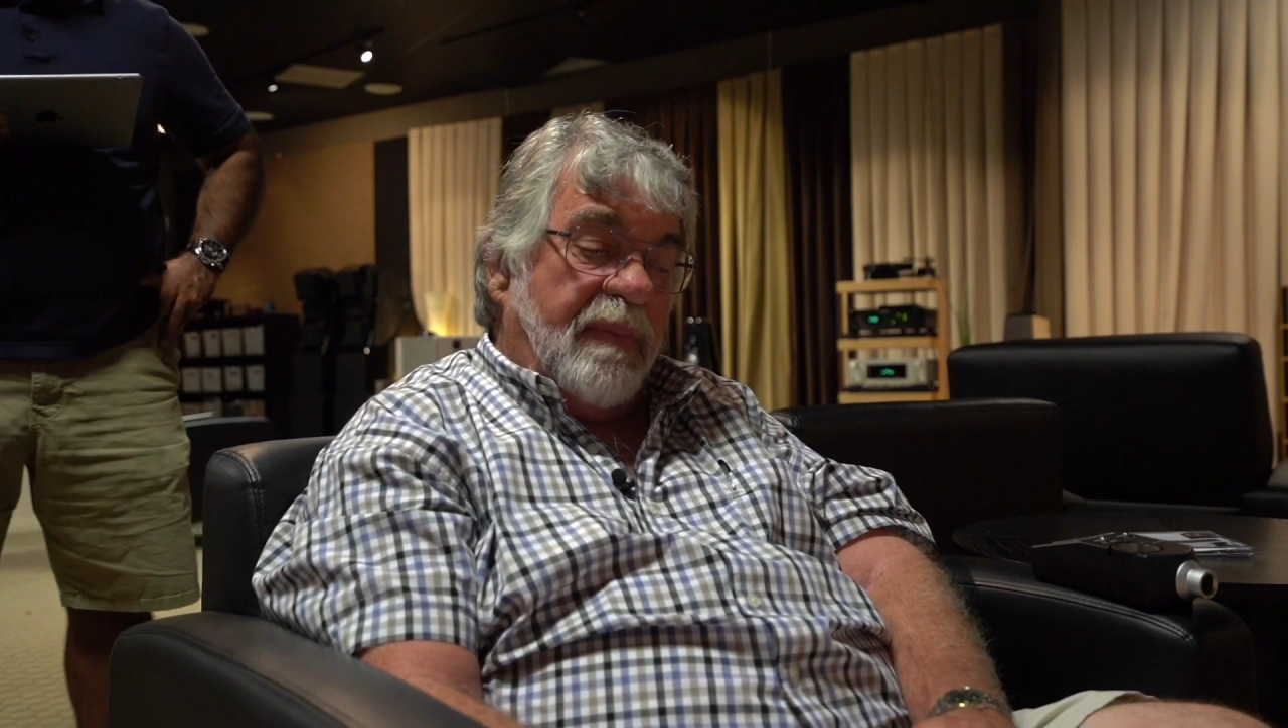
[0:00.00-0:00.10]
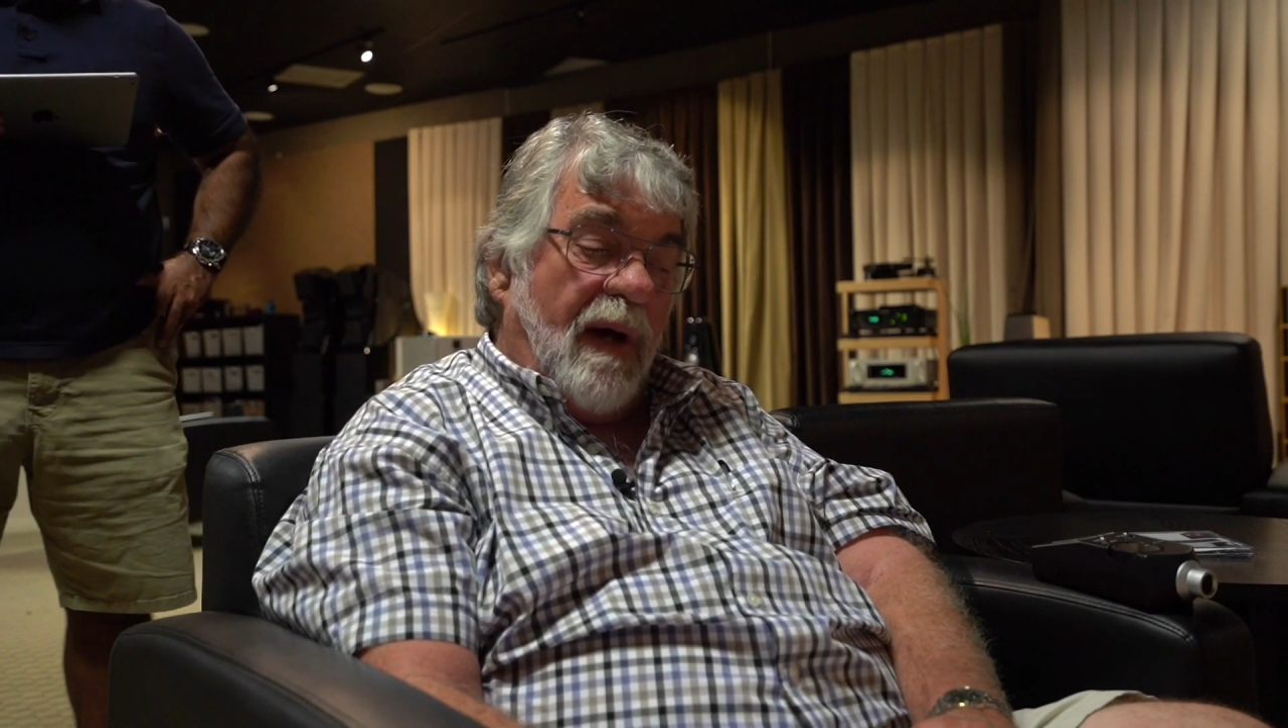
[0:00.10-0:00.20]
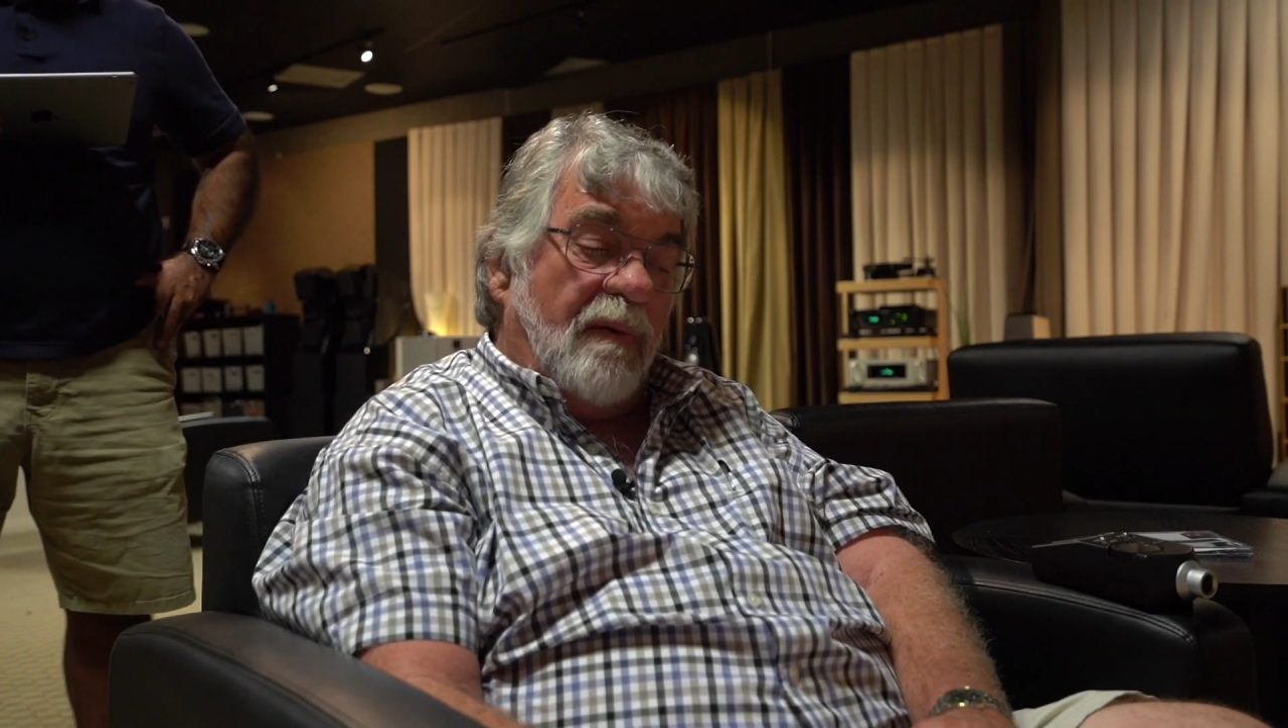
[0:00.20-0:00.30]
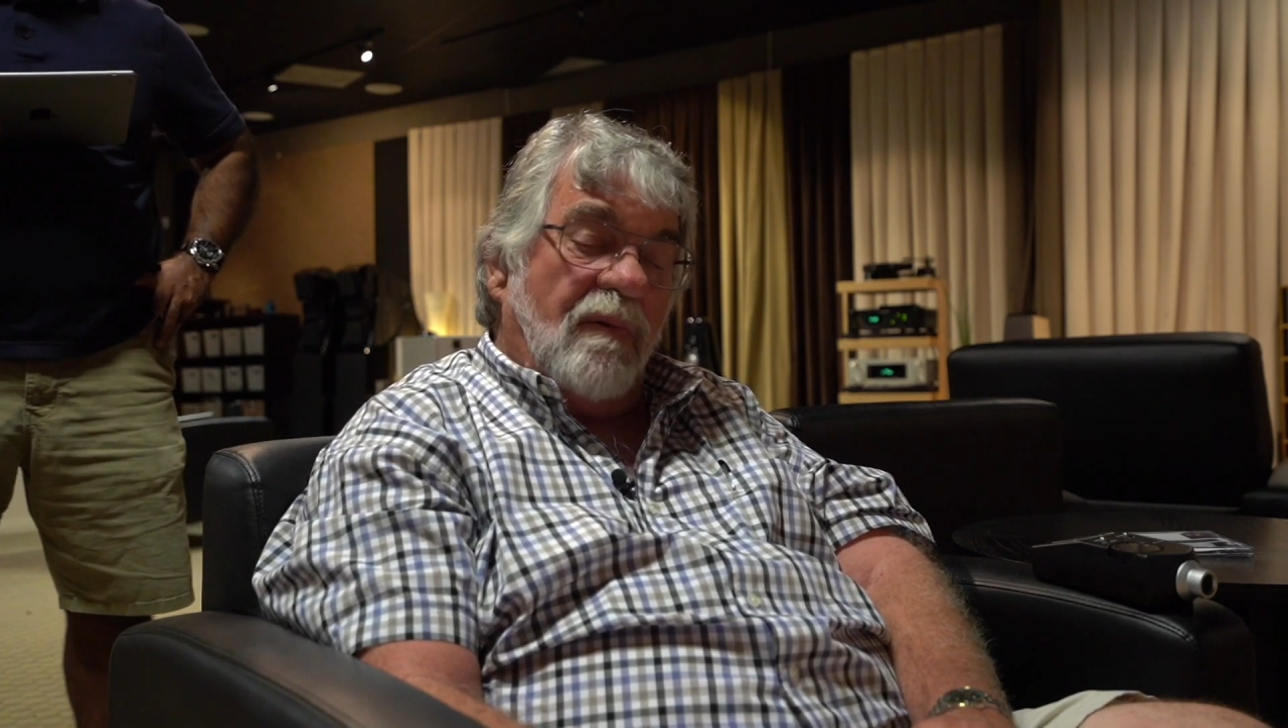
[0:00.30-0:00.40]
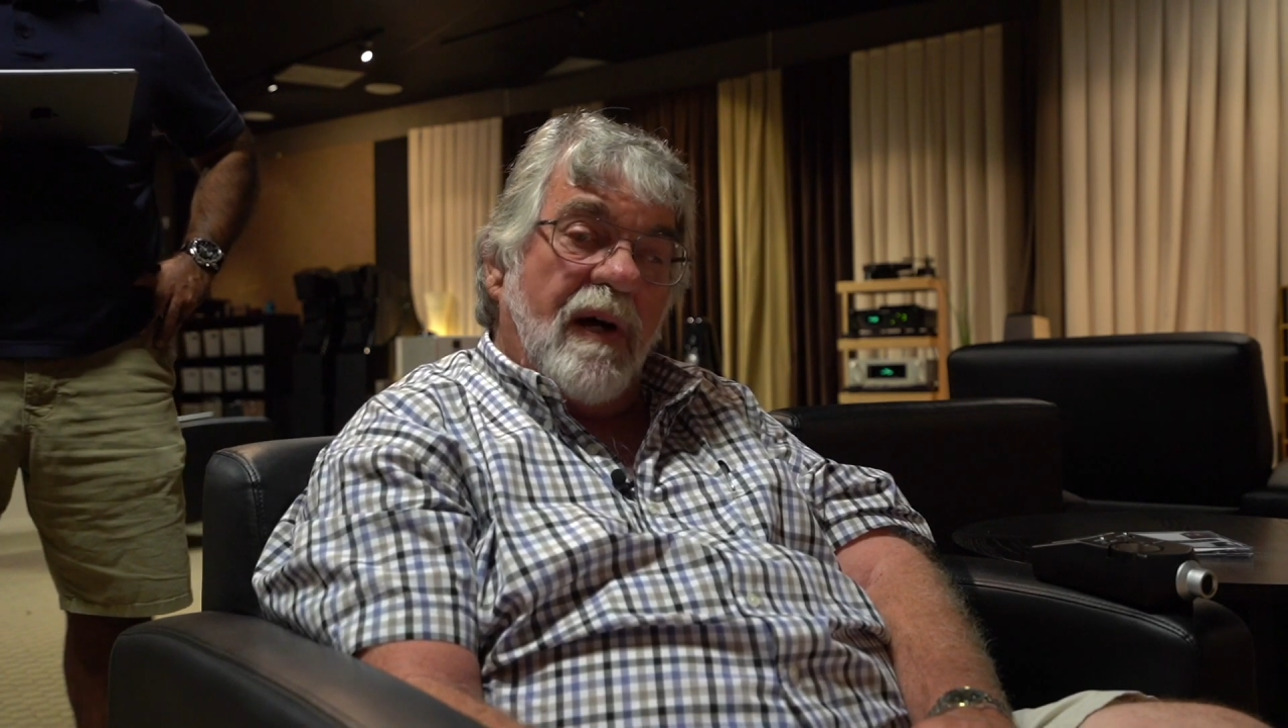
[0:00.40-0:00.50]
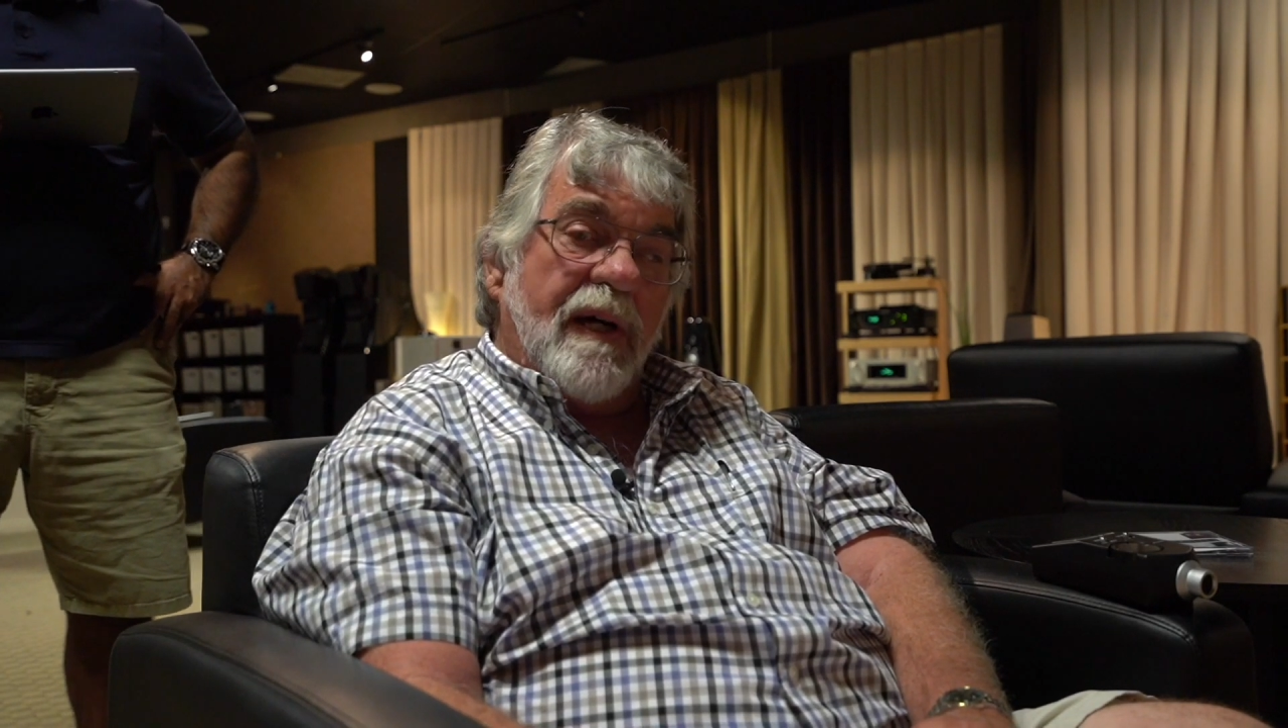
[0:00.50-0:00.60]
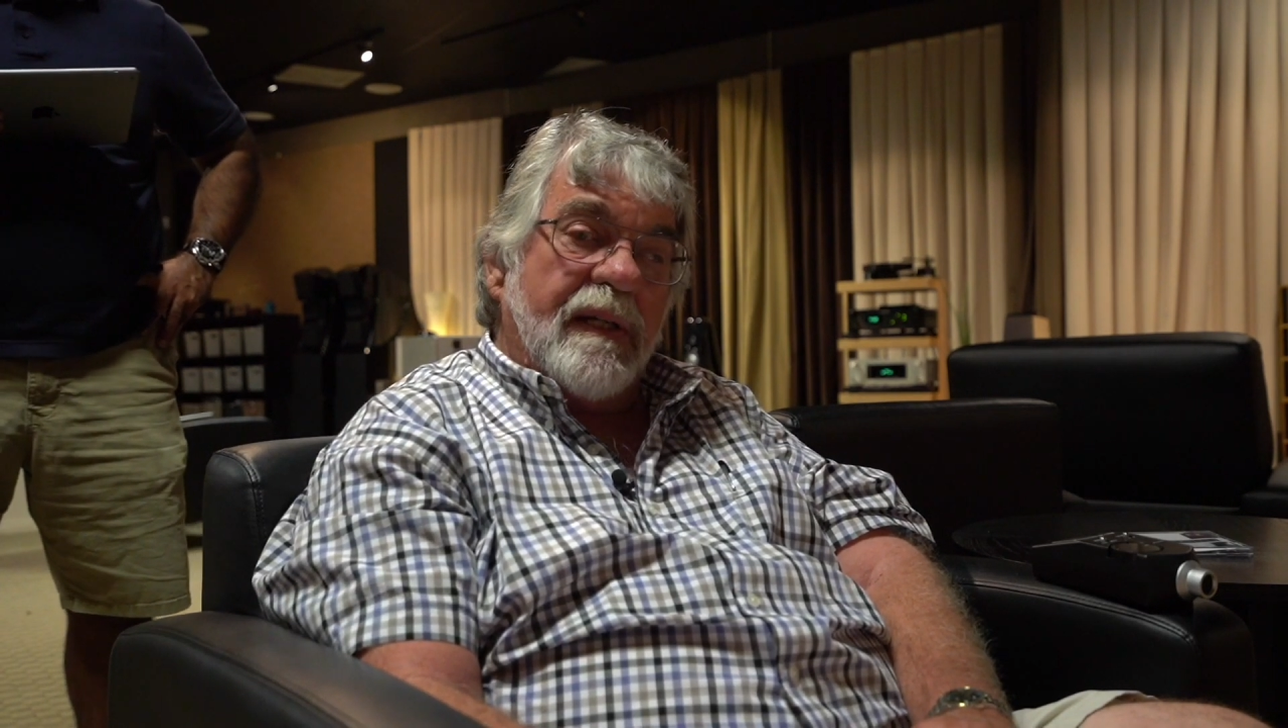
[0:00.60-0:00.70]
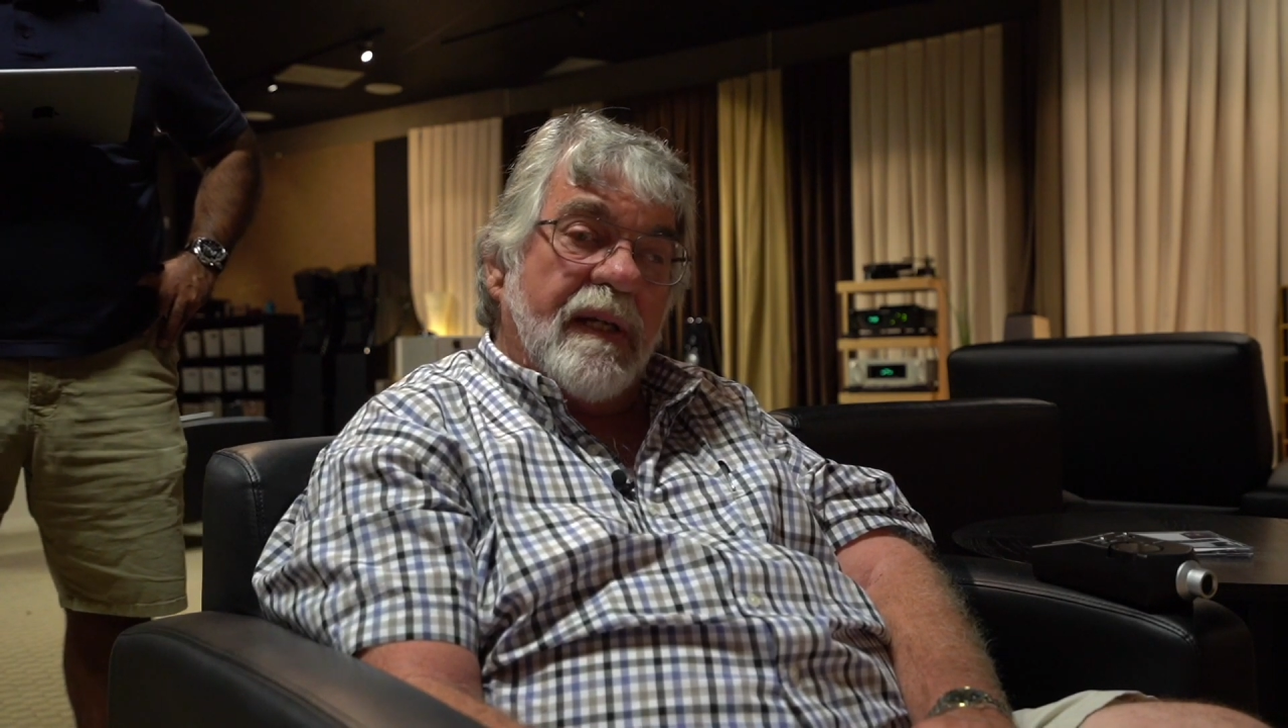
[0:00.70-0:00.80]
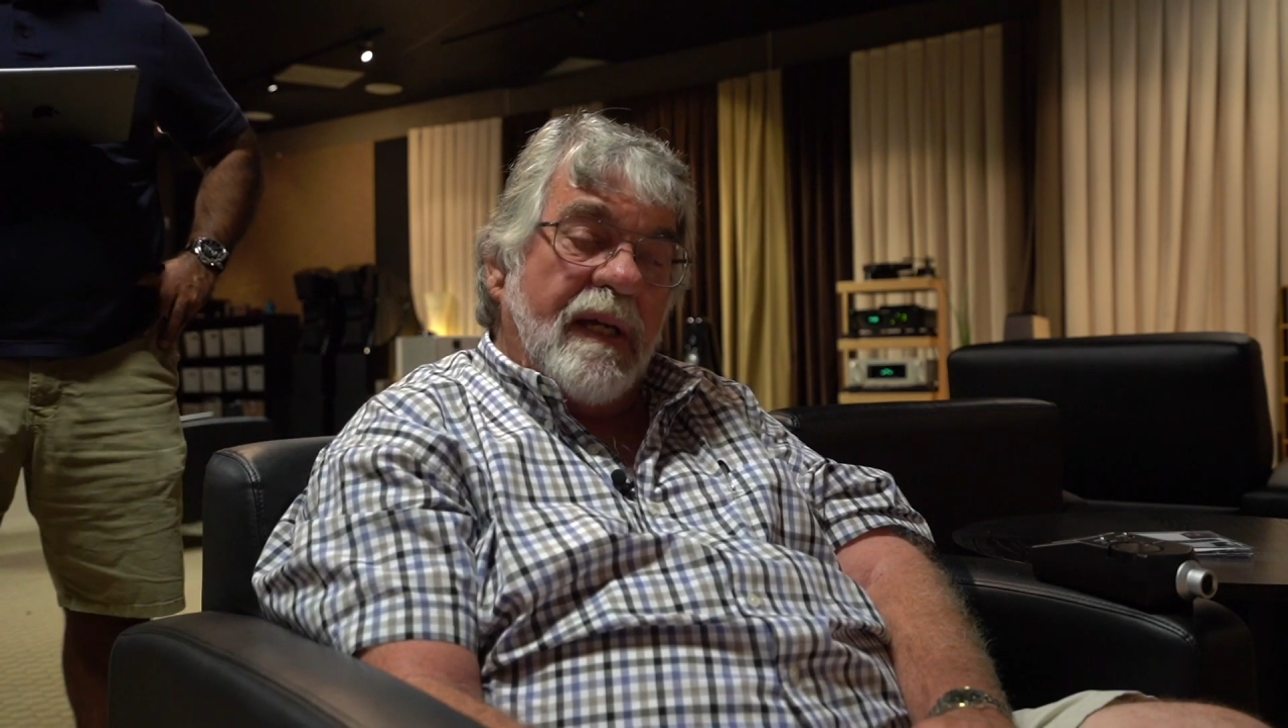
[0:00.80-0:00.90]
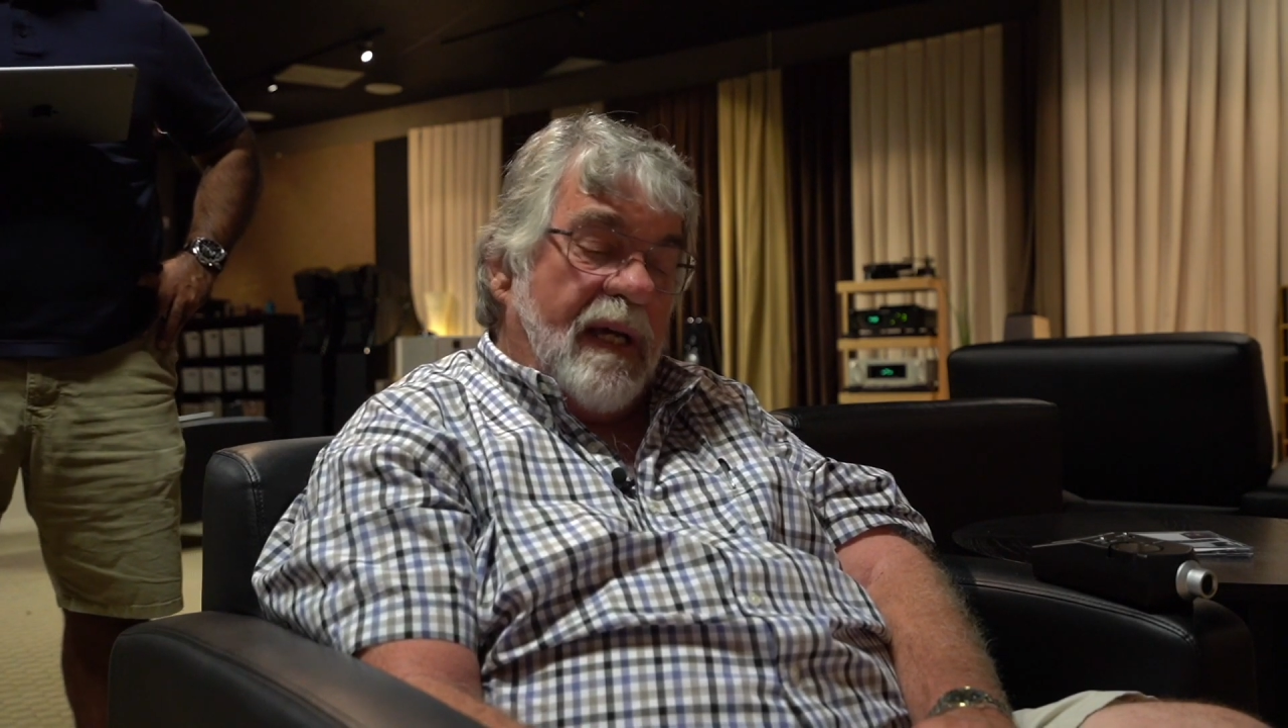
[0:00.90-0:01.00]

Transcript: pot 1.